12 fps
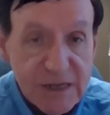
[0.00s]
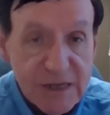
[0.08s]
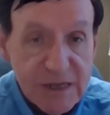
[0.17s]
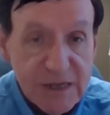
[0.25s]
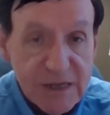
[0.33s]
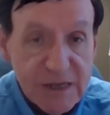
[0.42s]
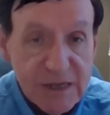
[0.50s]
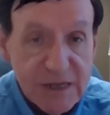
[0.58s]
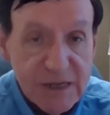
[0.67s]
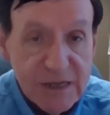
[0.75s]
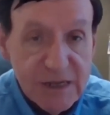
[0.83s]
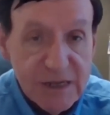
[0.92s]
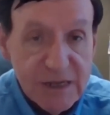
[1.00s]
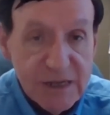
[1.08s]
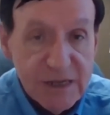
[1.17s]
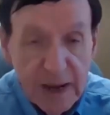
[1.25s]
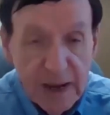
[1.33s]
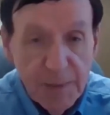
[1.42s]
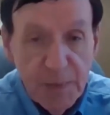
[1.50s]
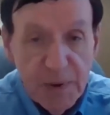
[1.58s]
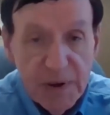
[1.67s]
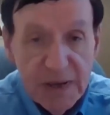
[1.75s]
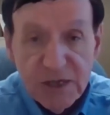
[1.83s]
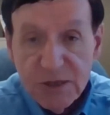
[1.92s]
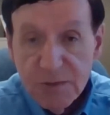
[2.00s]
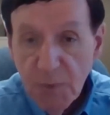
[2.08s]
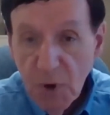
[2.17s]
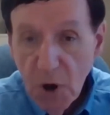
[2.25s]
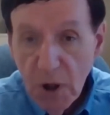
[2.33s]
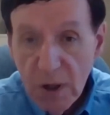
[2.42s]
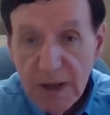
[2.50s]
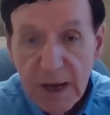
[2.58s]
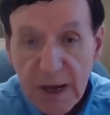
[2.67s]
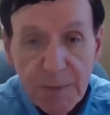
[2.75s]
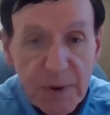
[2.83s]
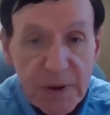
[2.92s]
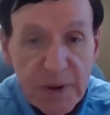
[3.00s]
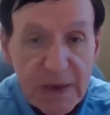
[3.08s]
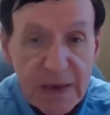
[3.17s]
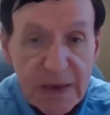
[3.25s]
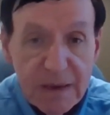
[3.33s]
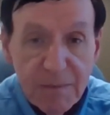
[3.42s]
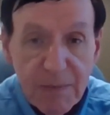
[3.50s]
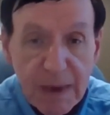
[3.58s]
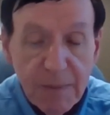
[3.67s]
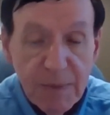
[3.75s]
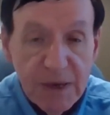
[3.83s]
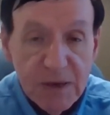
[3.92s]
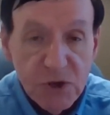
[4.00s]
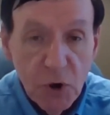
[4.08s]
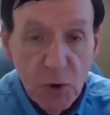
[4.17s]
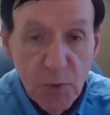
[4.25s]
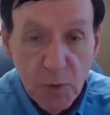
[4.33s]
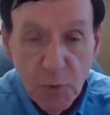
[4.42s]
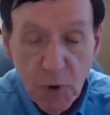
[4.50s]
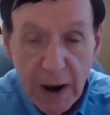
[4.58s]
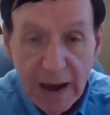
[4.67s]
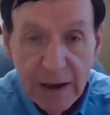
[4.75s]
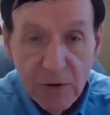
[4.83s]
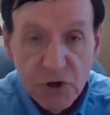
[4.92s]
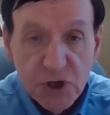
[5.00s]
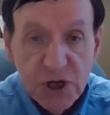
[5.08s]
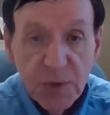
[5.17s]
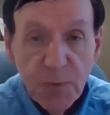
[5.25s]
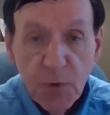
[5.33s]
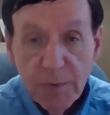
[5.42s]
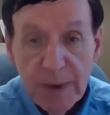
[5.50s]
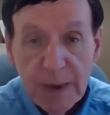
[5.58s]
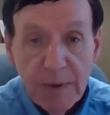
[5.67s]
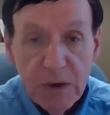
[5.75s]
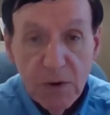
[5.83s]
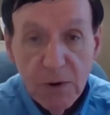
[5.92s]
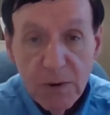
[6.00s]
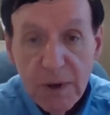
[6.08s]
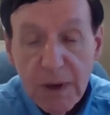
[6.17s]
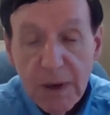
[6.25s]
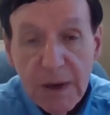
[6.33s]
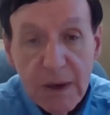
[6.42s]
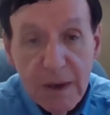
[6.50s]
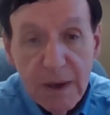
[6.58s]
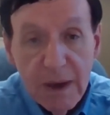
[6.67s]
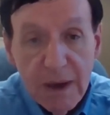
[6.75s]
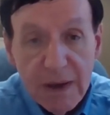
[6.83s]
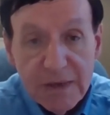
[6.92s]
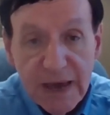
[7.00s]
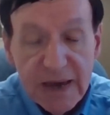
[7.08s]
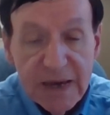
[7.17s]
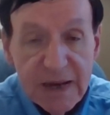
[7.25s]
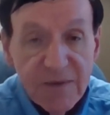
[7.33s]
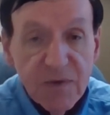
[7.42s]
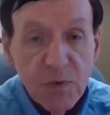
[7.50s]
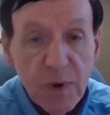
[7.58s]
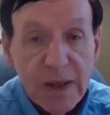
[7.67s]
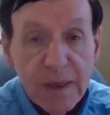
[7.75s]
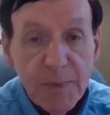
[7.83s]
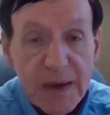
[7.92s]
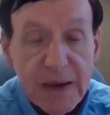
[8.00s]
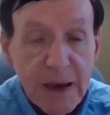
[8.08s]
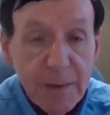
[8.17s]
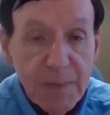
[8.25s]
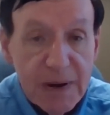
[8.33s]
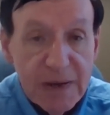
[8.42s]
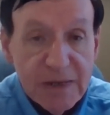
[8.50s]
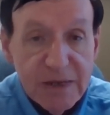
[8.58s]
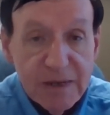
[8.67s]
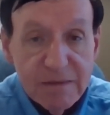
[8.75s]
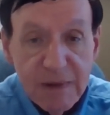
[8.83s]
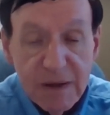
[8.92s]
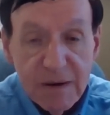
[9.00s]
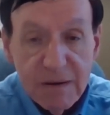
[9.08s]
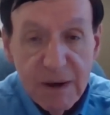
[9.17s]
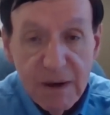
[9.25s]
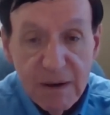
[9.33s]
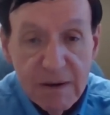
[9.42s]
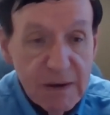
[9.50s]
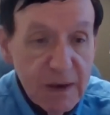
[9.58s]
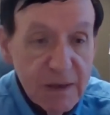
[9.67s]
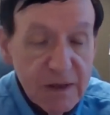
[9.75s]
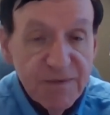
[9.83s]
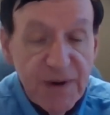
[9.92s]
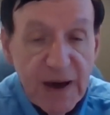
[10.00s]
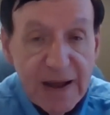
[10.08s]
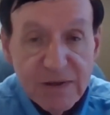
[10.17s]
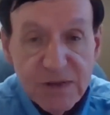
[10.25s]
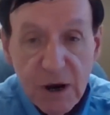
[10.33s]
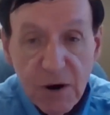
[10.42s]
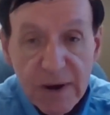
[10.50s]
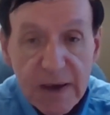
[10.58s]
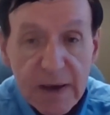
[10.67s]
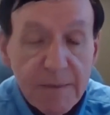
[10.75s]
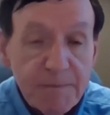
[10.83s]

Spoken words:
If you're in business and you run a company, small company, maybe a sole proprietorship, or maybe you're an executive with one of the big companies in the Defiance area,